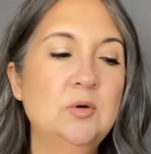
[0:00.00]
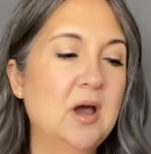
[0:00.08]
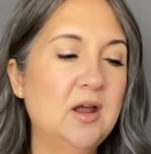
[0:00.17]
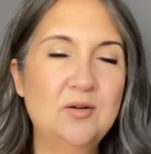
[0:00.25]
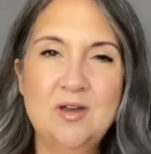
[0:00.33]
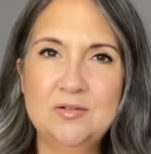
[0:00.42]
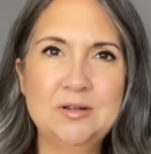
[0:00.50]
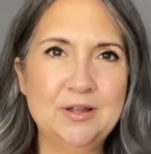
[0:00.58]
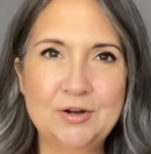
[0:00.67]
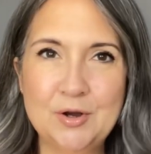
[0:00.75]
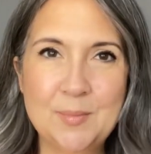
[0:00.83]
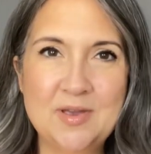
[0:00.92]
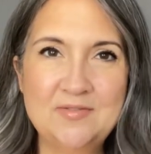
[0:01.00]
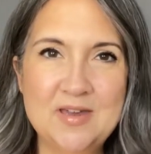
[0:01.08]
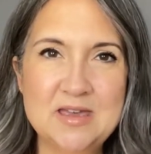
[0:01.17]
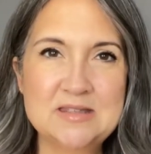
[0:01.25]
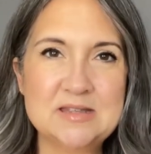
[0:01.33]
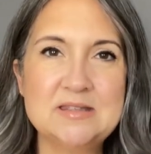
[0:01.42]
I don't have glitter on my
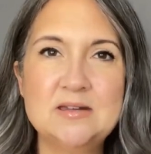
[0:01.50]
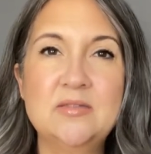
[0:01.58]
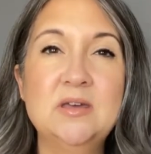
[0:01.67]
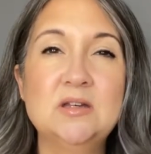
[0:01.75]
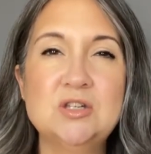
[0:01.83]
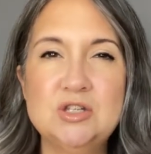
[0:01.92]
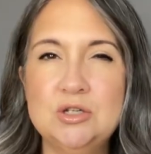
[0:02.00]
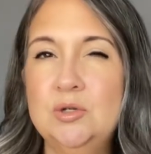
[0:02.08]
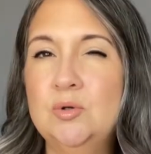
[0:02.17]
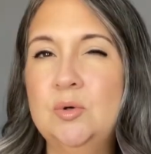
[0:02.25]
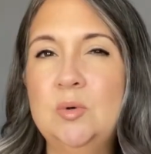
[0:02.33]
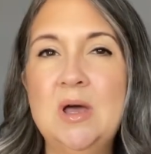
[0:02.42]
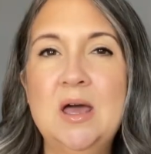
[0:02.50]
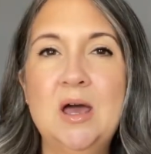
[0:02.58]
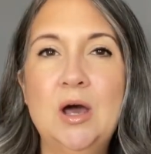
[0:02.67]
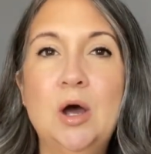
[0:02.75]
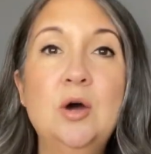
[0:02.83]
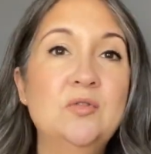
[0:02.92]
face. It's nothing too
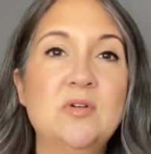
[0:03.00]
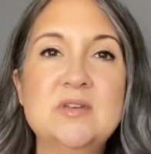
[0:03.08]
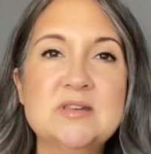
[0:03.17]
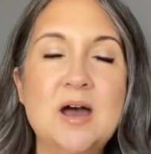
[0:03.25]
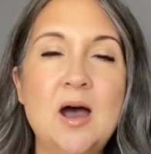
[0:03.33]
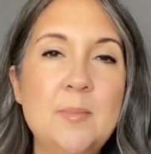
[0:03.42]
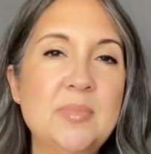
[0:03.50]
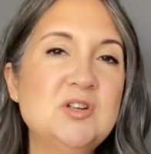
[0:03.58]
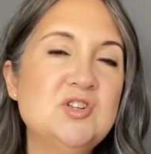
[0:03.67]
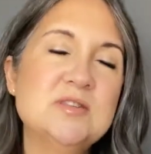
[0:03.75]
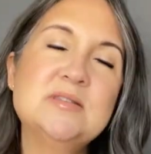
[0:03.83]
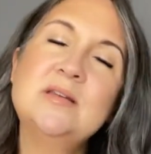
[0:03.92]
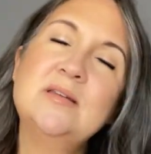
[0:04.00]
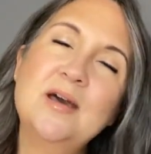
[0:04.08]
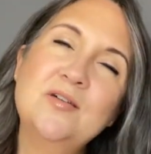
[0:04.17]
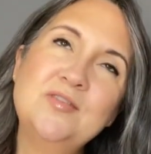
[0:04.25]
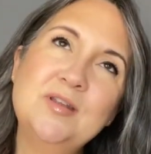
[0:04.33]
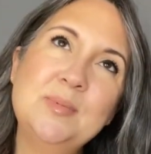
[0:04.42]
over the top. It's just
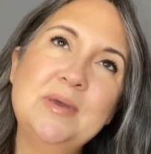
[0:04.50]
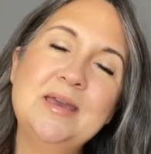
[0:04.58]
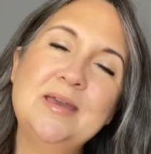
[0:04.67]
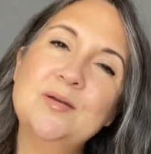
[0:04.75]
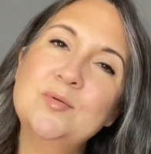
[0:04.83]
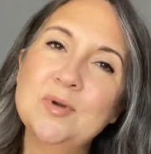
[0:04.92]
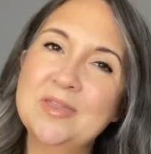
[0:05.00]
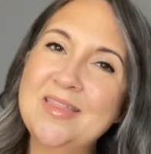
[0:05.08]
enough to be really